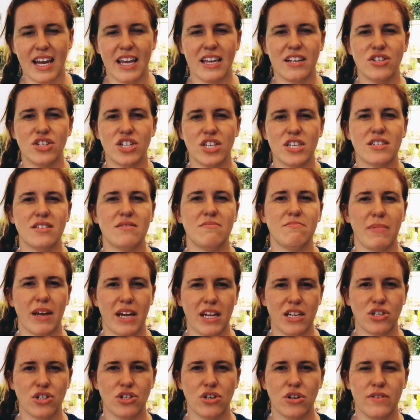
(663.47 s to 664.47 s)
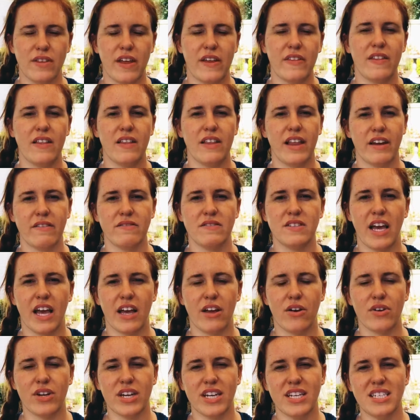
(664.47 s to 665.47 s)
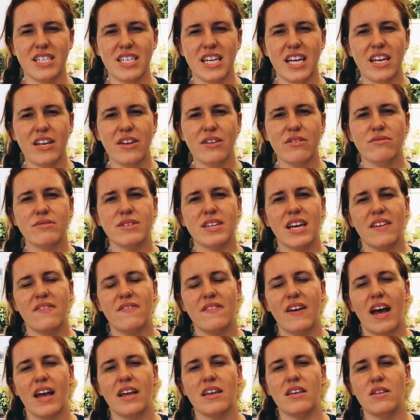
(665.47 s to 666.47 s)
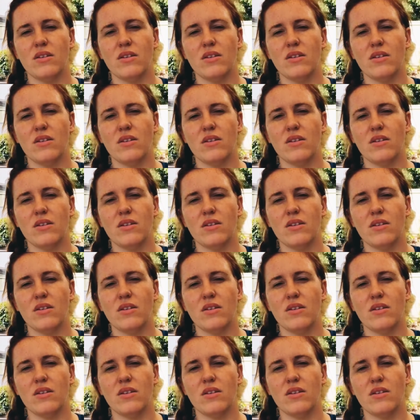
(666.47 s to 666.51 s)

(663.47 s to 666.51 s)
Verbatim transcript: it just makes sure that the life cycle continues and that